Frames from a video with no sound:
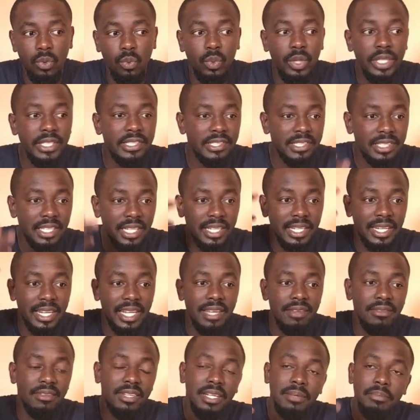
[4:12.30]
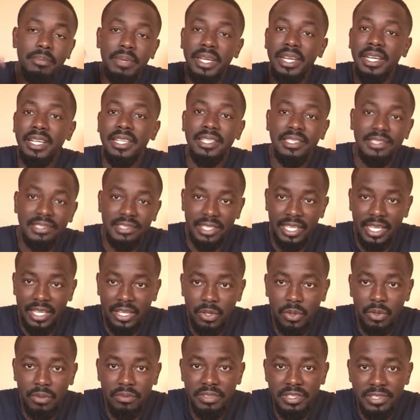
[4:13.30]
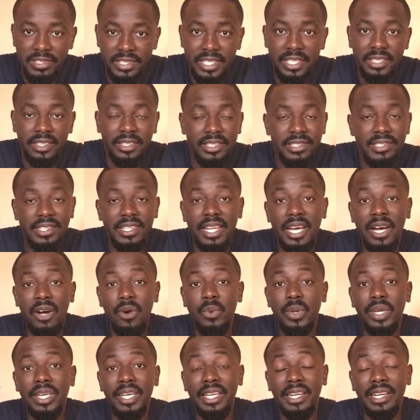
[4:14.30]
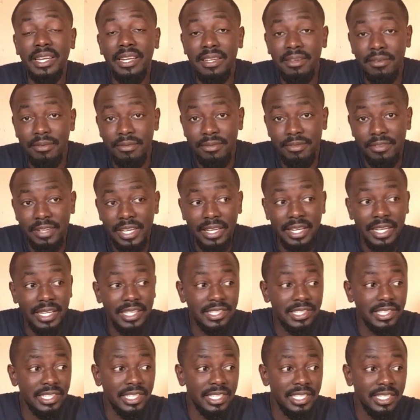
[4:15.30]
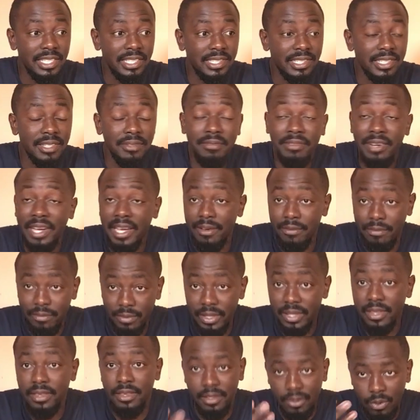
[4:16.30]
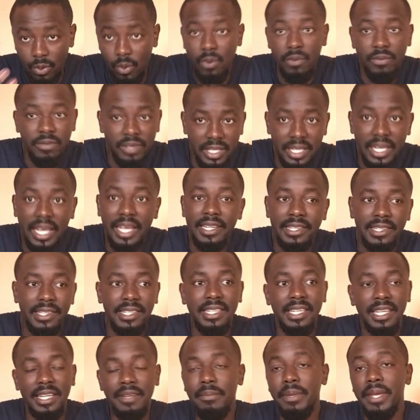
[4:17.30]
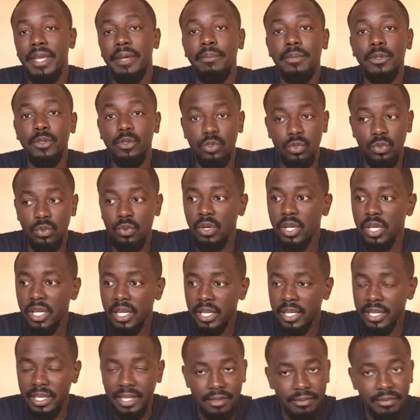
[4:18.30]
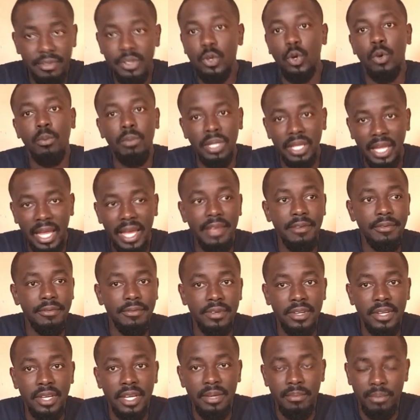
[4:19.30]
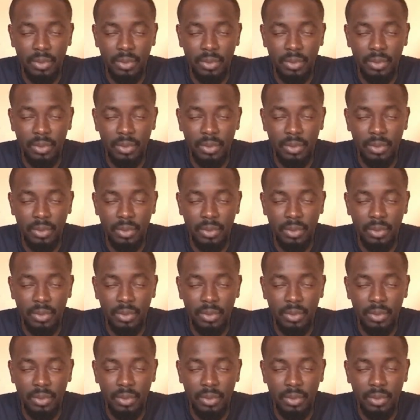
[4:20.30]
we started having a better understanding of this illness and how we can live and actually survive with COVID 19 and be able to live a normal life.